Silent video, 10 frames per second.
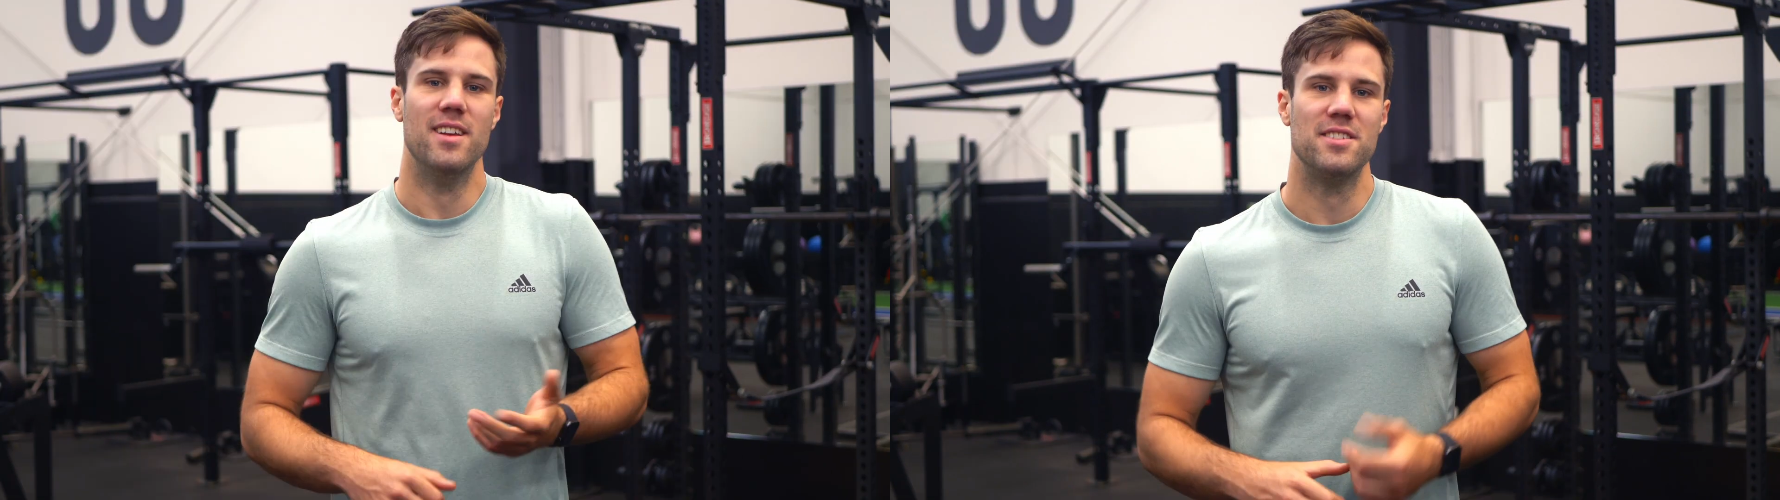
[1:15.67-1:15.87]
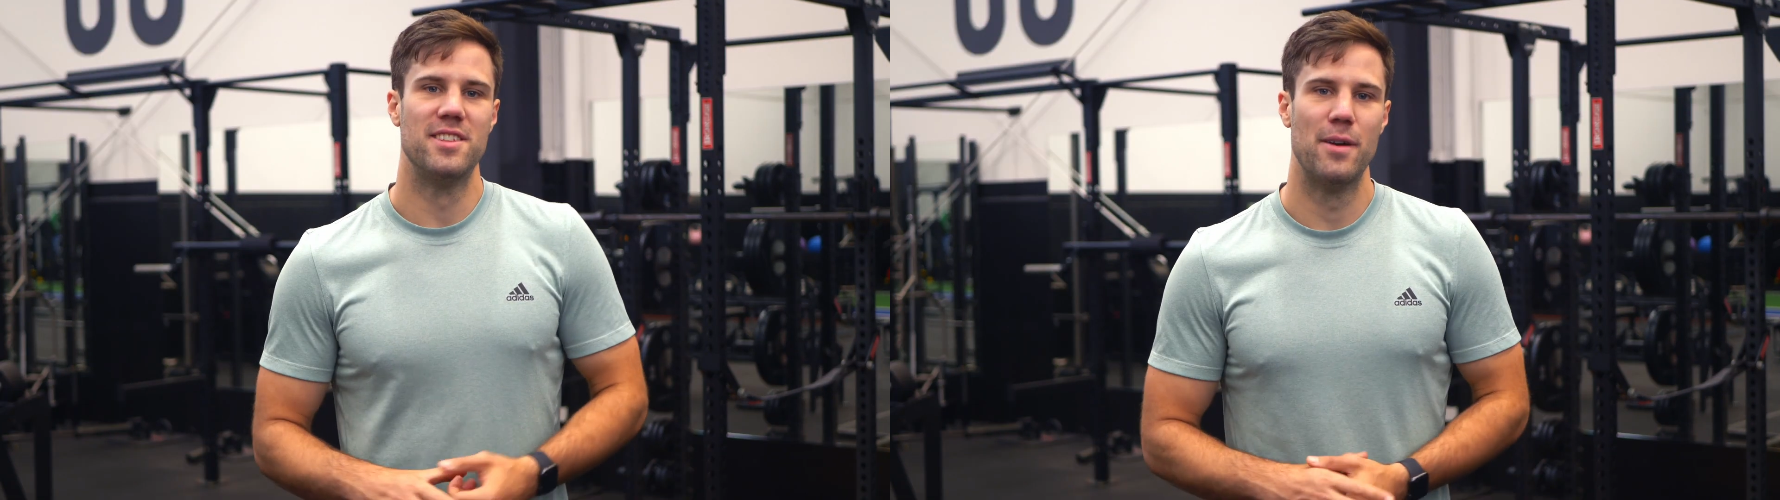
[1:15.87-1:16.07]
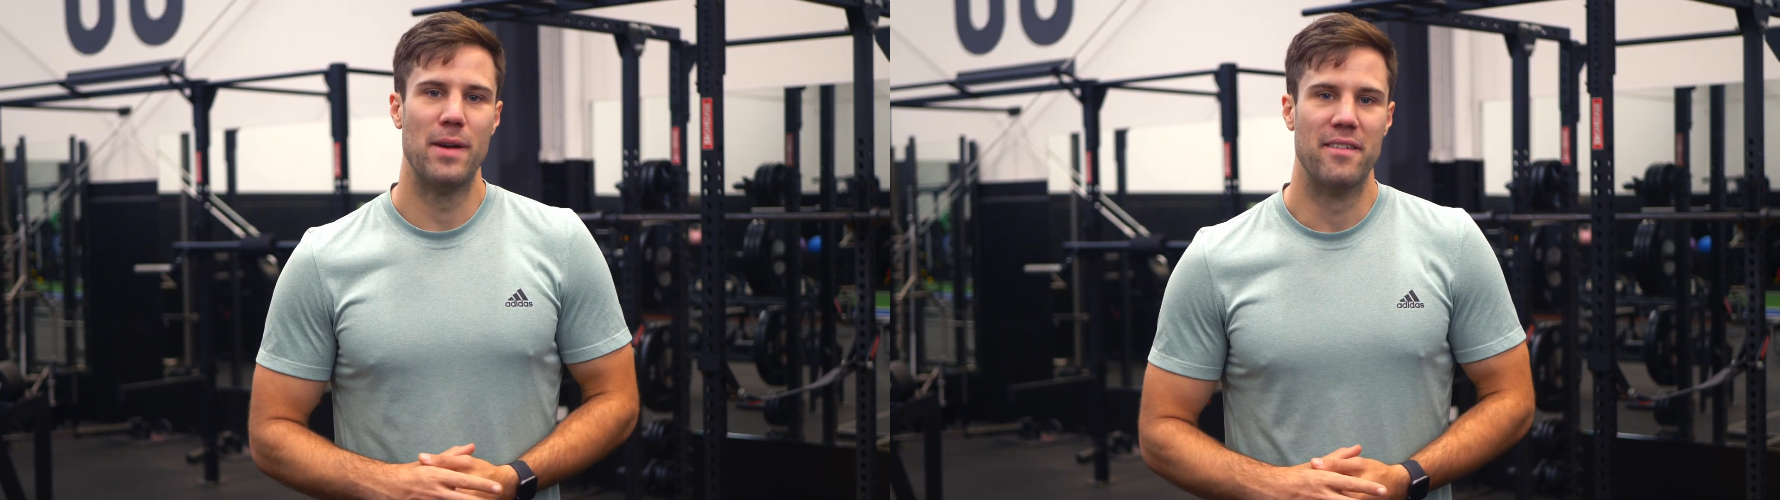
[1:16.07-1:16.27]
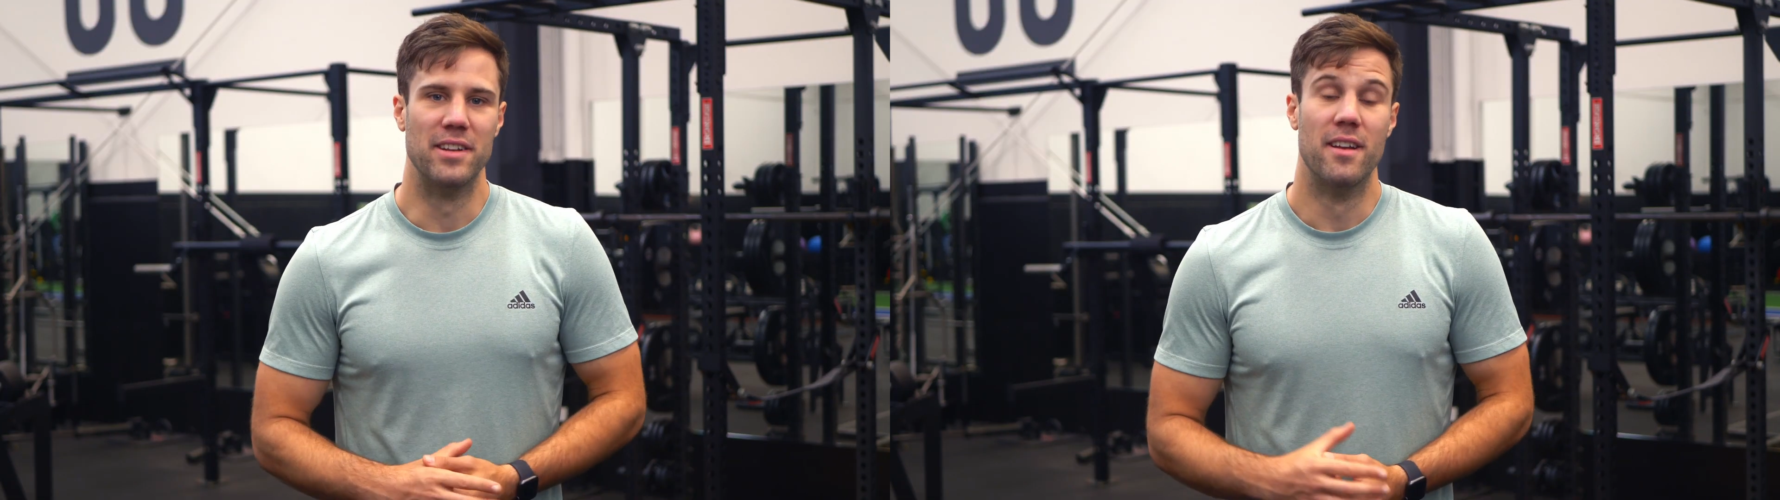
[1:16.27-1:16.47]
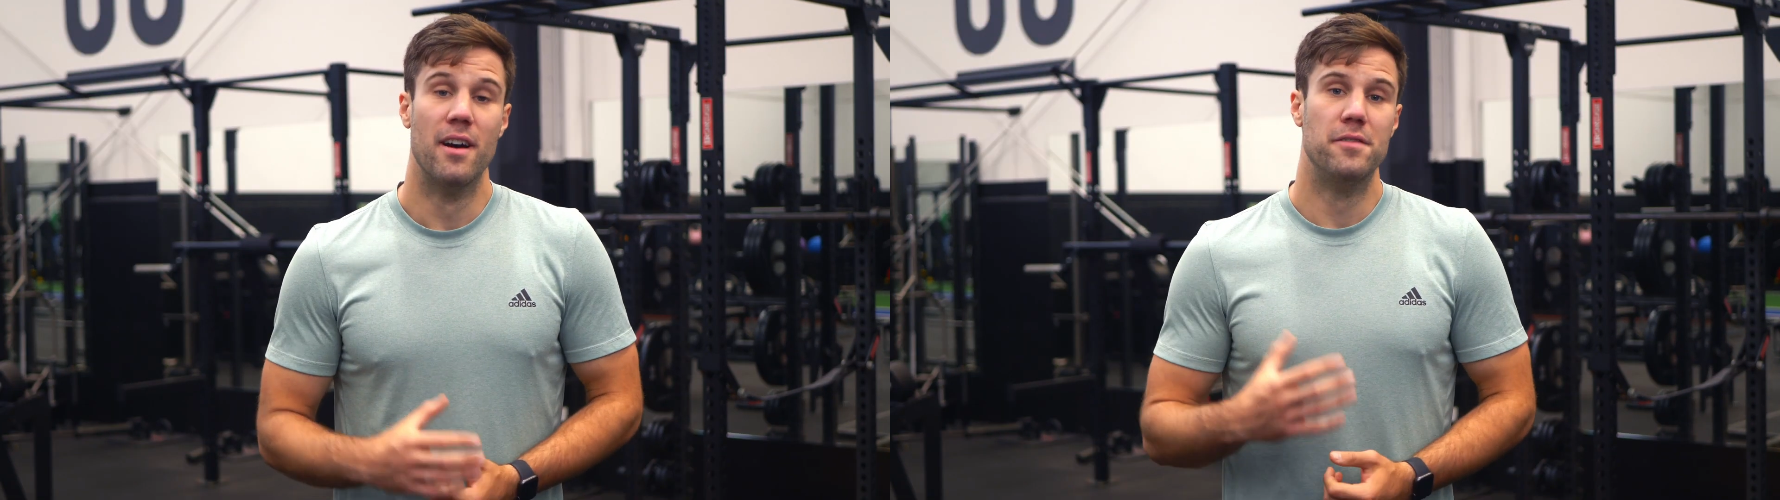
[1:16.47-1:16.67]
So there we have
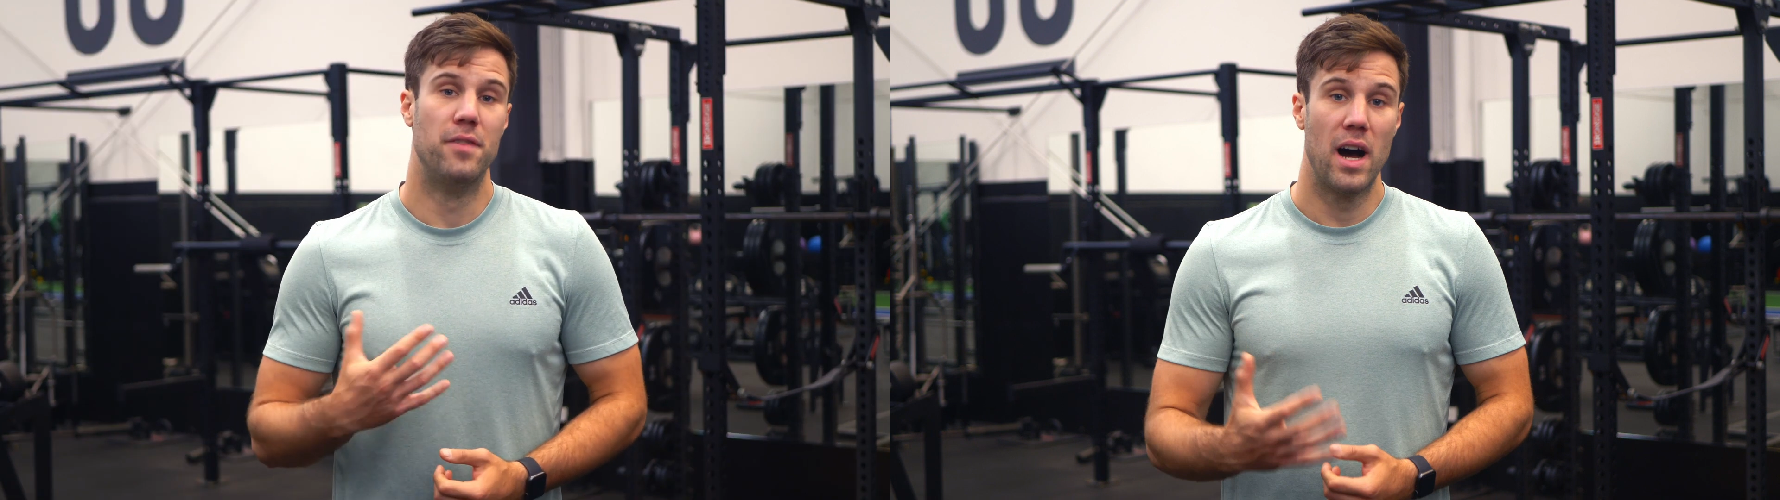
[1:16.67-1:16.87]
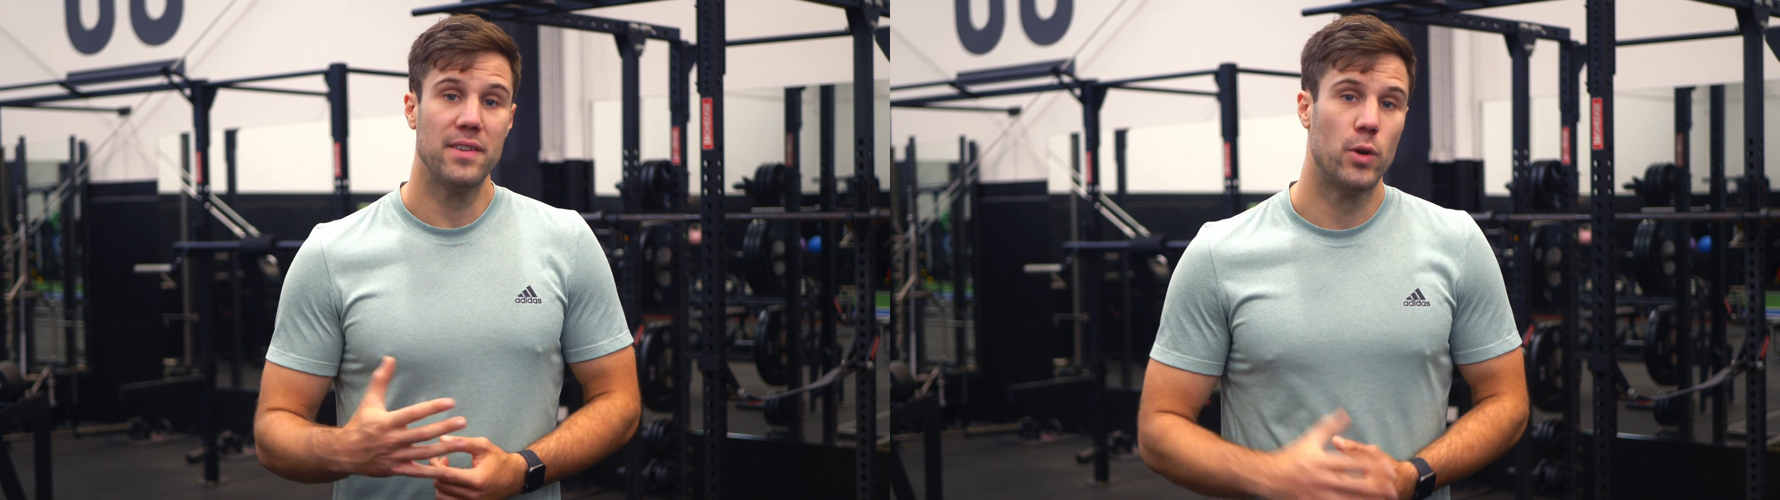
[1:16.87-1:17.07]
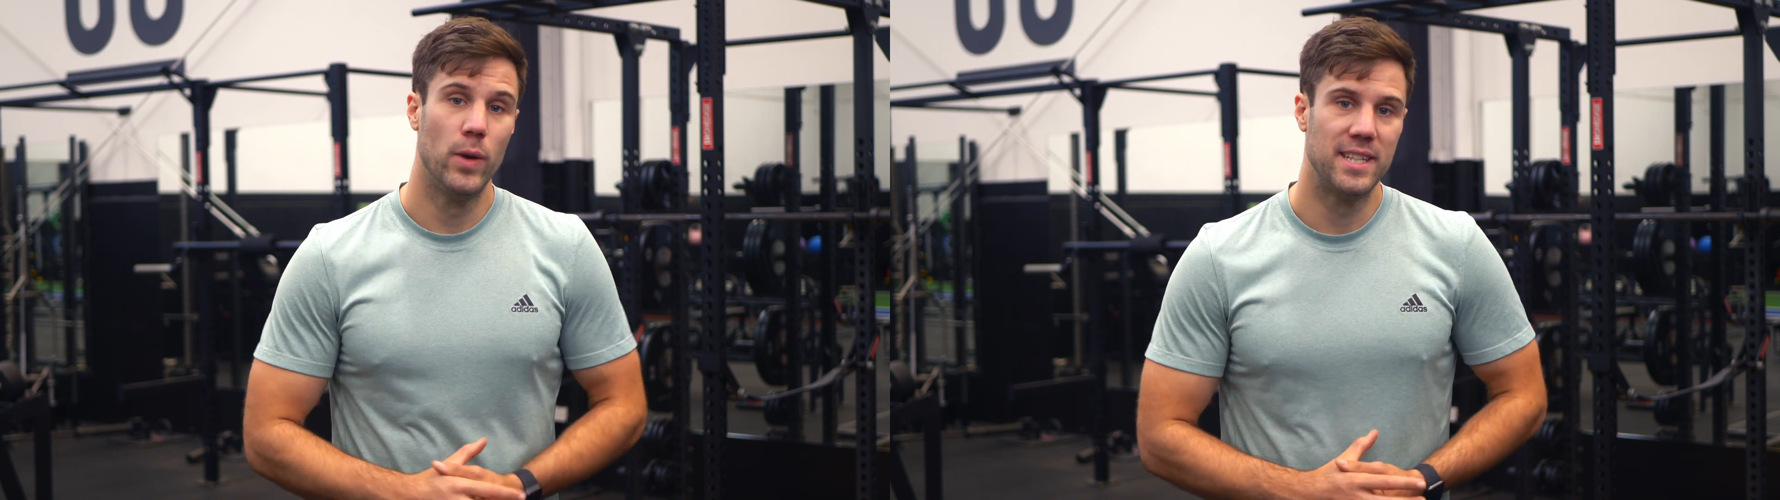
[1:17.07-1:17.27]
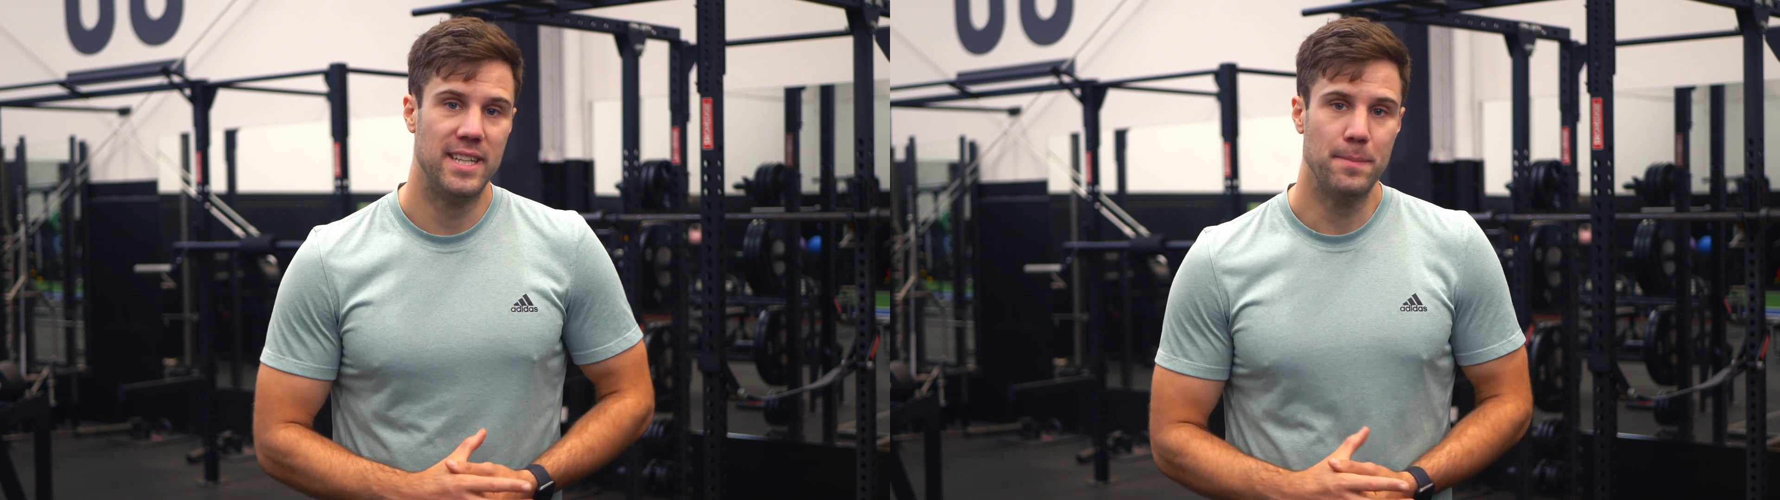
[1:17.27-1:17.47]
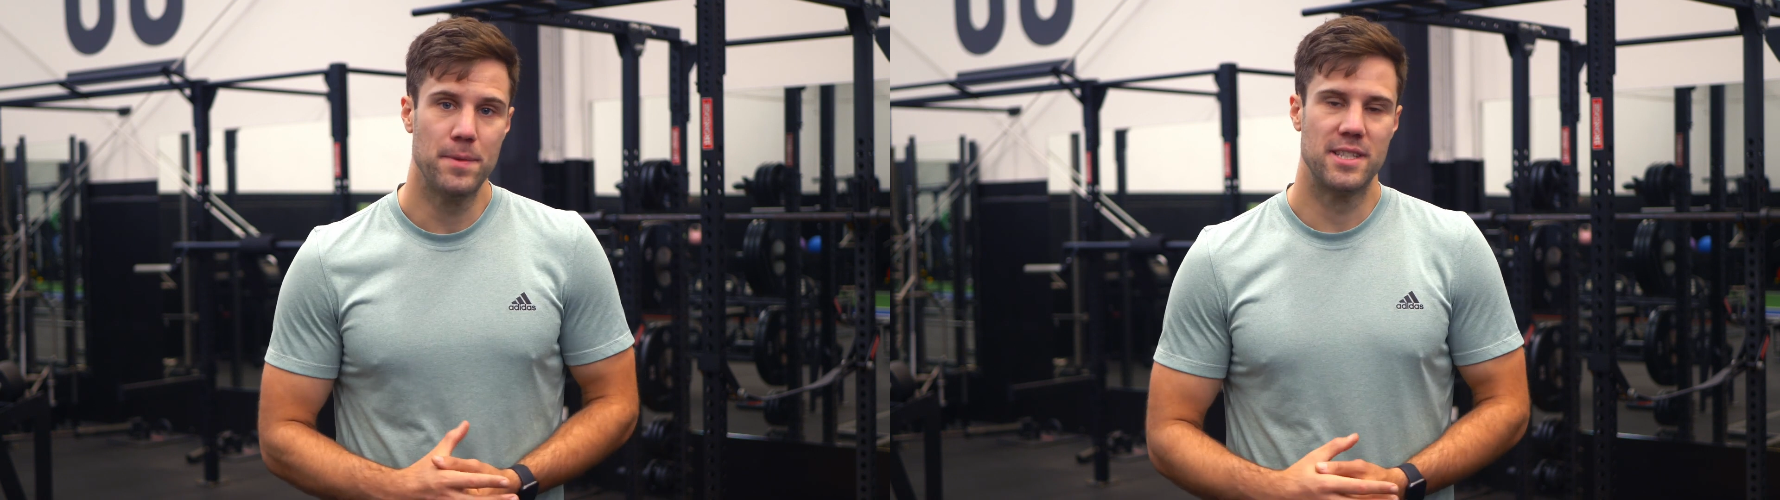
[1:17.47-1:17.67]
it, 5 quick tips